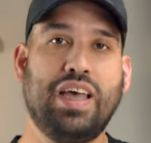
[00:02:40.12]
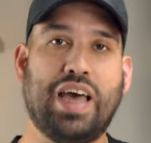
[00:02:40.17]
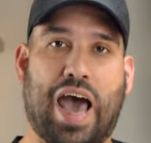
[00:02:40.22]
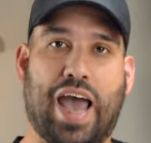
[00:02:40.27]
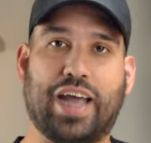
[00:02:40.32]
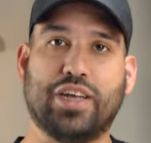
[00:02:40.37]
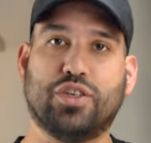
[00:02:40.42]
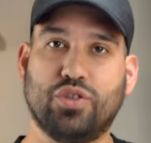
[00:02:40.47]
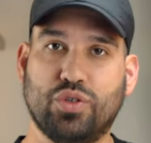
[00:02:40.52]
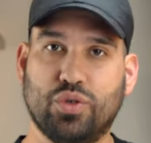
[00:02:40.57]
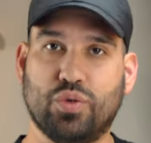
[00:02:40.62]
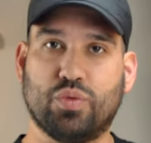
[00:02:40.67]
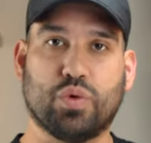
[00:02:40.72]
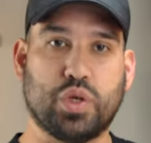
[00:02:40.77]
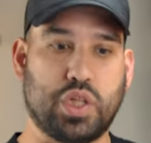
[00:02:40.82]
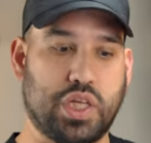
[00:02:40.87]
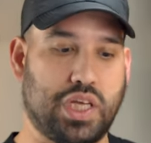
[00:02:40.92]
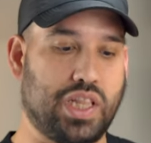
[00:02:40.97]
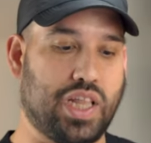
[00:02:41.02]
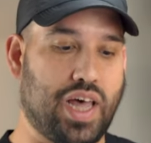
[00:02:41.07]
I do
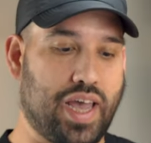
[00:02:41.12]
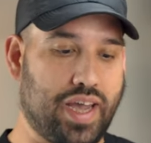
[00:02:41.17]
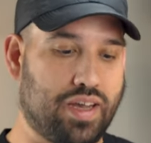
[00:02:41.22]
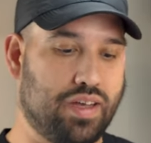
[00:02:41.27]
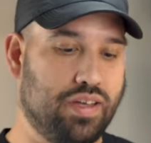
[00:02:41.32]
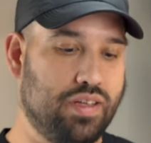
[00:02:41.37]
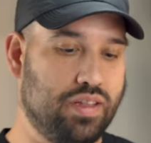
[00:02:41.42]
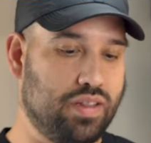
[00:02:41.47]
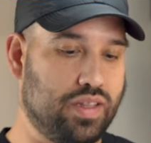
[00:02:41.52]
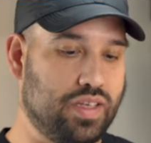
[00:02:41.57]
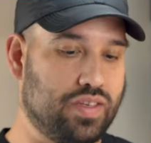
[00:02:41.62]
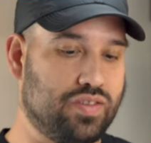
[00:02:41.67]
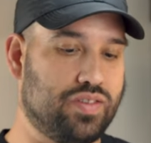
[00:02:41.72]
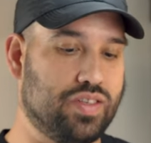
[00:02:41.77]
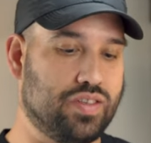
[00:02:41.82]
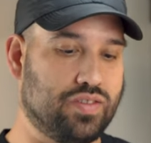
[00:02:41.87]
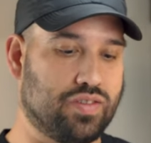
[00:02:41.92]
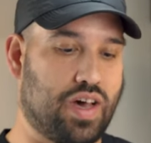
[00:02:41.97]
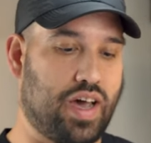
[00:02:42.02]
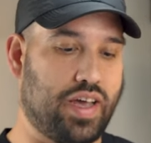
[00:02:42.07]
really like this
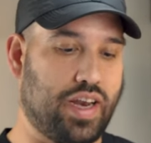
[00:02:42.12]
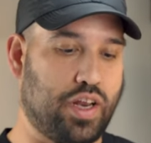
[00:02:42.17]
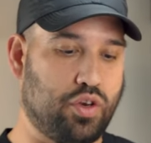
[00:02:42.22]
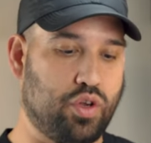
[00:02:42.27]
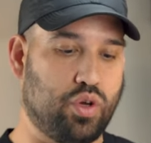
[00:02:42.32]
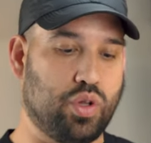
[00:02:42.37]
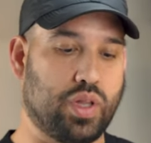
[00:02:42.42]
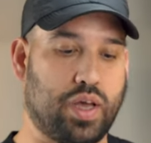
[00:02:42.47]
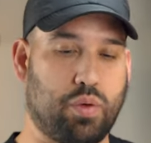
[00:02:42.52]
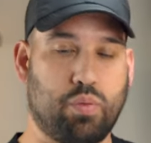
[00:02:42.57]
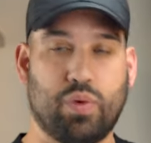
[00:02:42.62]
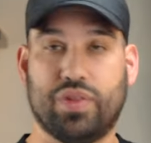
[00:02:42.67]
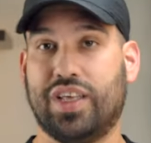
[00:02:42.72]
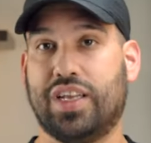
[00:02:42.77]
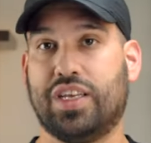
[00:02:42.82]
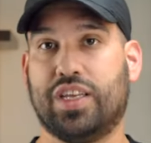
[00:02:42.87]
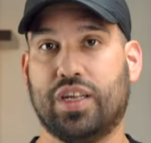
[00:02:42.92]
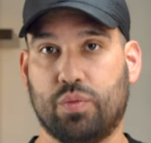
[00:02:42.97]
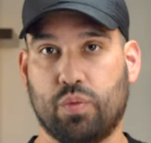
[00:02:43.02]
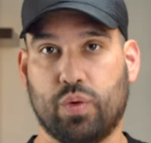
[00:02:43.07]
design. I do like what they
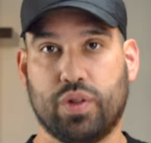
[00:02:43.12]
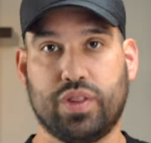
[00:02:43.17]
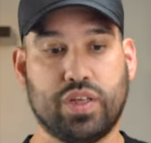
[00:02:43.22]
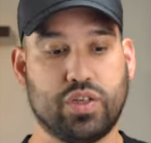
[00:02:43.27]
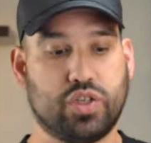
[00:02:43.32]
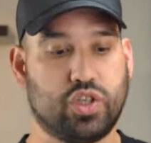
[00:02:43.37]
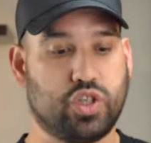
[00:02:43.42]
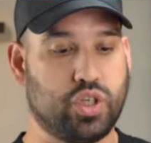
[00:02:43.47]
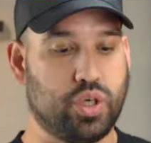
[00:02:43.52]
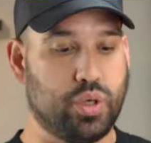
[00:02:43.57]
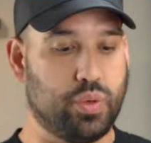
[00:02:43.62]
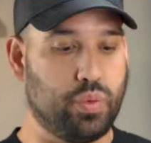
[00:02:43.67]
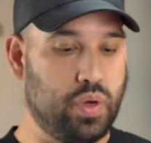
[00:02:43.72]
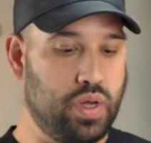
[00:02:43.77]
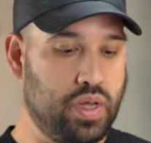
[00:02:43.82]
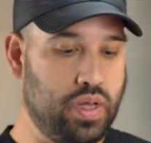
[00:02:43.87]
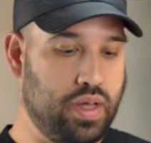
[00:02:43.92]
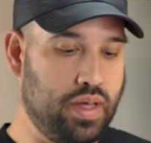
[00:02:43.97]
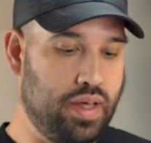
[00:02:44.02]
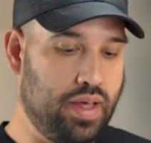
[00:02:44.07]
did with this shoe.
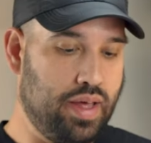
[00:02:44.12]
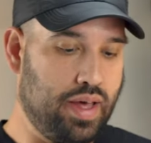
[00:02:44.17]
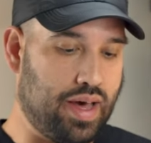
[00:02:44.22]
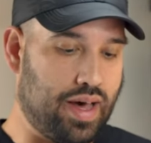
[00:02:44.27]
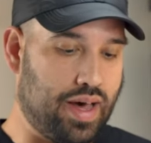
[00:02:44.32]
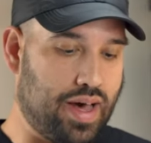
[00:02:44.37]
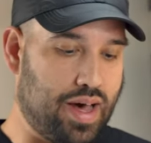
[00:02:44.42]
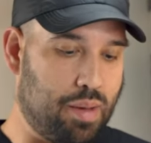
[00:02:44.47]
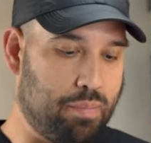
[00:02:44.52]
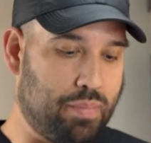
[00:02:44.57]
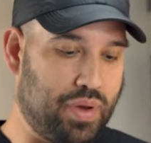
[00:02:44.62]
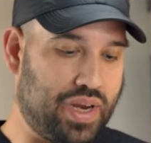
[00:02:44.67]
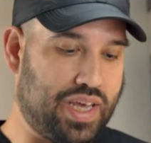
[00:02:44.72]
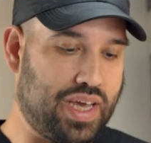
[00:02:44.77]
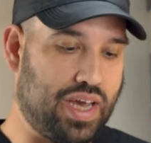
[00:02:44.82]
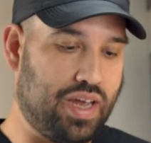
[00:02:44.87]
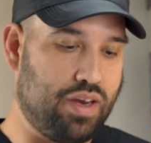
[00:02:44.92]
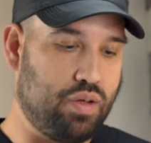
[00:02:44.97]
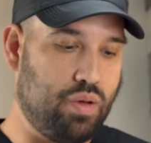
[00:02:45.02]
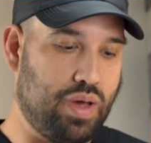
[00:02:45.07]
Uh, but
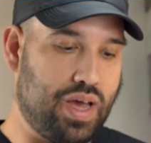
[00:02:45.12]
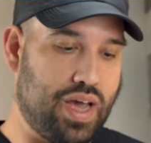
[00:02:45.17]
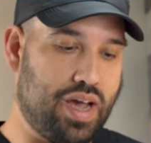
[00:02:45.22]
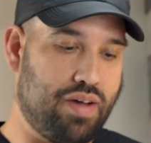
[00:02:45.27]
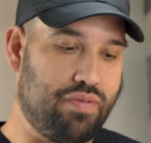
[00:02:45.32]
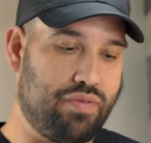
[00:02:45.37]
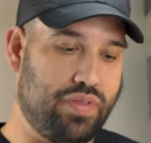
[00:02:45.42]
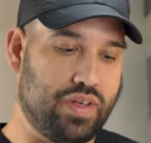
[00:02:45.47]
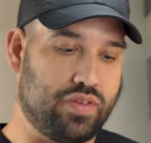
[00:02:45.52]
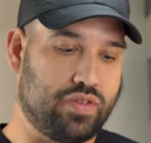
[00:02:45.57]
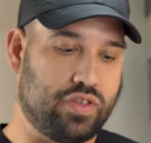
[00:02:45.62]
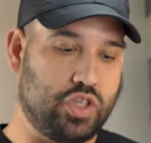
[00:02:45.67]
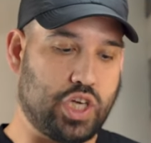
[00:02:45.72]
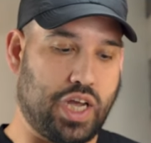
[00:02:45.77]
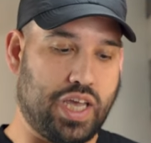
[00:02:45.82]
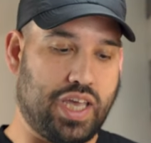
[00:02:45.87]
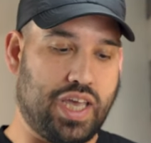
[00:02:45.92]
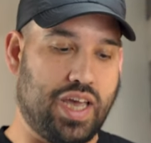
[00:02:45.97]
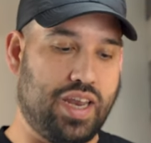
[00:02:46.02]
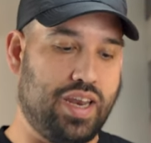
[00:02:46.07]
again, you have this
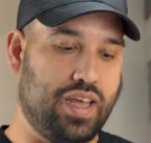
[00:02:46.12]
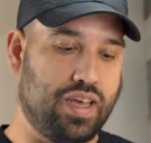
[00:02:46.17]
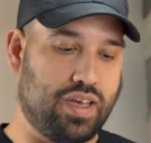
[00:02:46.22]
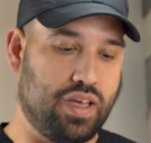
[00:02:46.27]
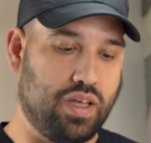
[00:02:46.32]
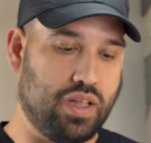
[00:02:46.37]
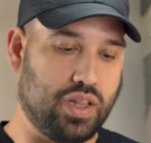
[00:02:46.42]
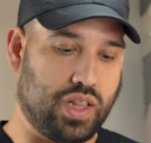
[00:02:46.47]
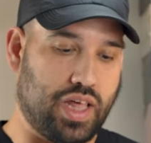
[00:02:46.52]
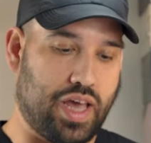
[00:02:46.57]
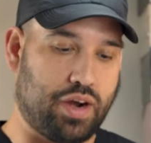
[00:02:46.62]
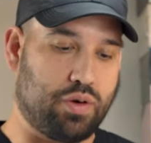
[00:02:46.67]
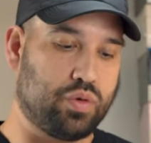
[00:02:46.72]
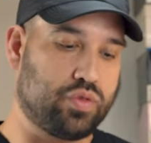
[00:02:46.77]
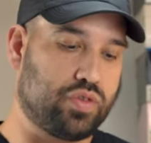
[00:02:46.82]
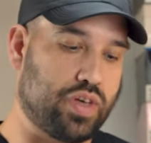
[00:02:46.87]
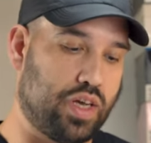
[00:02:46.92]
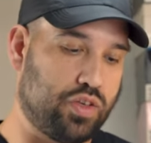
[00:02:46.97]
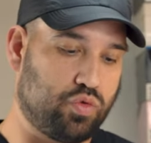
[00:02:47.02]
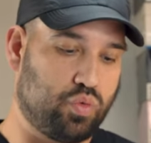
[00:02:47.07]
gigantic lateral
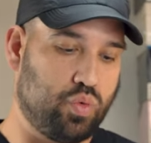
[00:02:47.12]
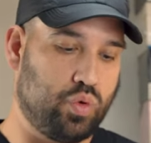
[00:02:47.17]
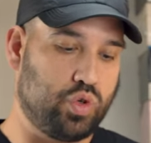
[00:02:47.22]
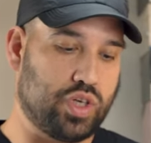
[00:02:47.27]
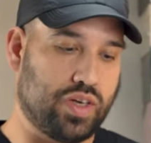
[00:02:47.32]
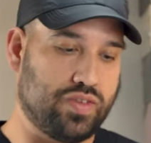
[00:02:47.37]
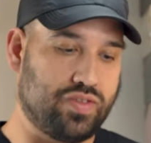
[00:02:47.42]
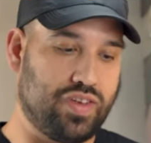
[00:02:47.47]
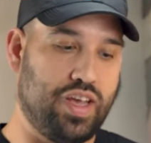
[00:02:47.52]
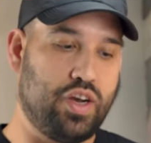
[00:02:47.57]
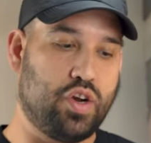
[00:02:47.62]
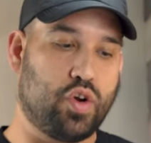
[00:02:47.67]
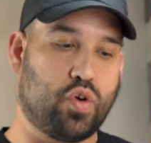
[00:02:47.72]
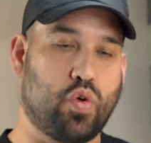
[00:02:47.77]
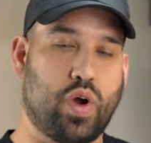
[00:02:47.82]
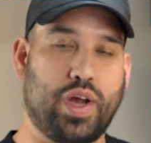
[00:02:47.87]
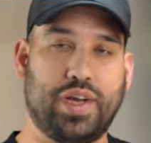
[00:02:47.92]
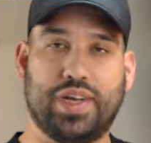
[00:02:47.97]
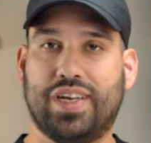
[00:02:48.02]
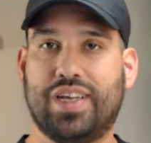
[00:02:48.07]
side swoosh that's
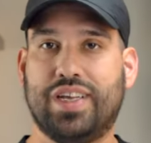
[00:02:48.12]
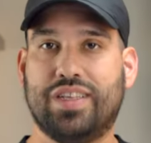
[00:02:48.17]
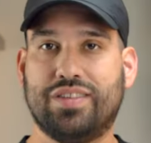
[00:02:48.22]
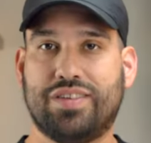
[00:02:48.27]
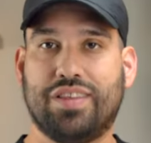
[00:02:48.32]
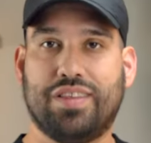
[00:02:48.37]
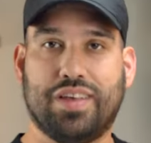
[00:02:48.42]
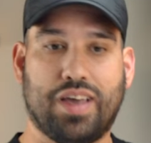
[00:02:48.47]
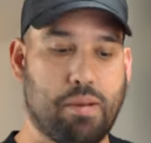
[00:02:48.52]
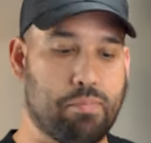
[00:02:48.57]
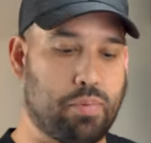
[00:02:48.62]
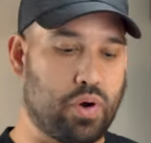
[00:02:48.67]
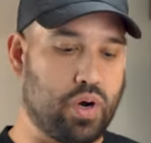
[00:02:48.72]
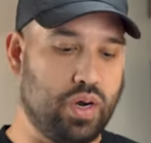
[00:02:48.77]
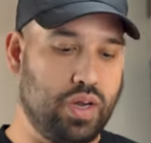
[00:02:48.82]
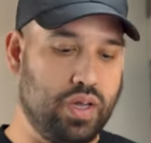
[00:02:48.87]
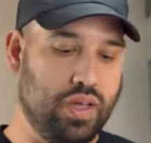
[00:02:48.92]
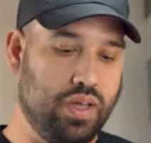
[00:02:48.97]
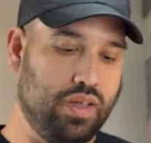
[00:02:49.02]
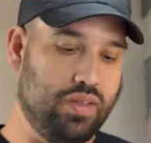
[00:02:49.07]
integrated into the upper
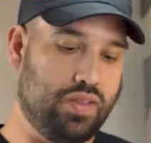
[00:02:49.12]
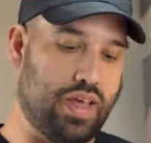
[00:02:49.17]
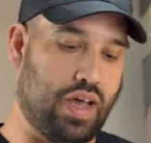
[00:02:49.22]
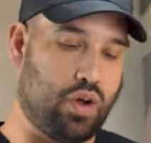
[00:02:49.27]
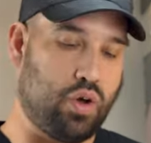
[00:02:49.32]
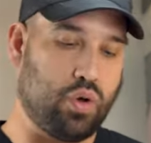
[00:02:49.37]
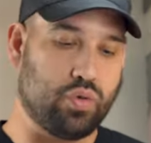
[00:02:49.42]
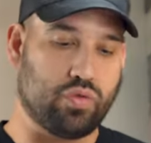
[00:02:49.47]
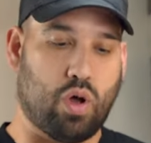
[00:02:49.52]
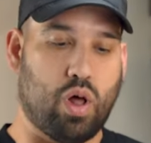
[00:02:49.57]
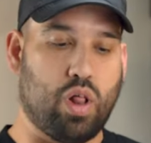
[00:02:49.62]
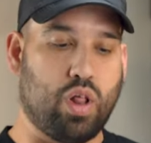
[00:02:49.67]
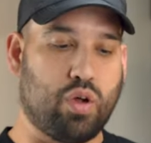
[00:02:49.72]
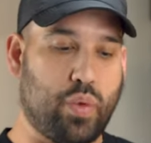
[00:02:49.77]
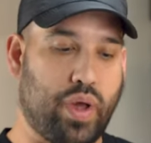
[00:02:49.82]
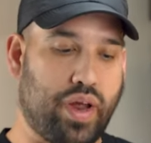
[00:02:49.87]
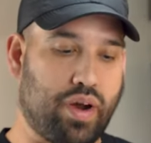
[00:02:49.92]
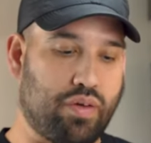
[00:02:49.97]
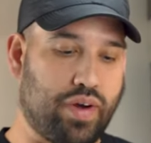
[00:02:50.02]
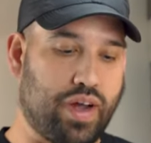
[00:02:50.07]
that goes all the
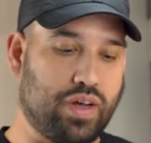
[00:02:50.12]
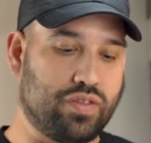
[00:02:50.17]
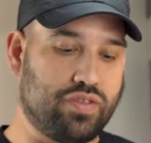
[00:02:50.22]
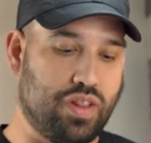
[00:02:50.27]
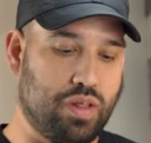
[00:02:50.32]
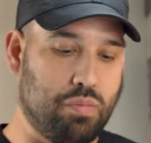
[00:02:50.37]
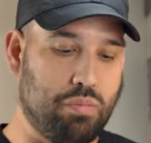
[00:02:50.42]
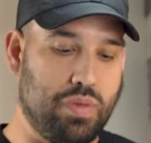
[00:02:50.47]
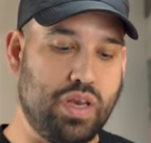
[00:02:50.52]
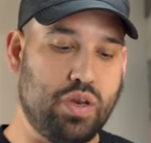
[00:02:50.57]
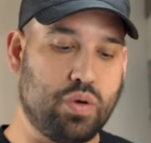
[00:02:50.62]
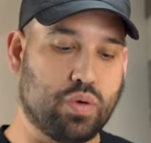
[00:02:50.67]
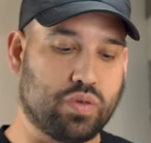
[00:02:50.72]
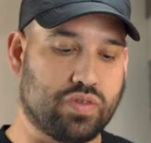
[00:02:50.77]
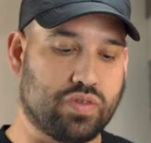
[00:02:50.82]
way around to the medial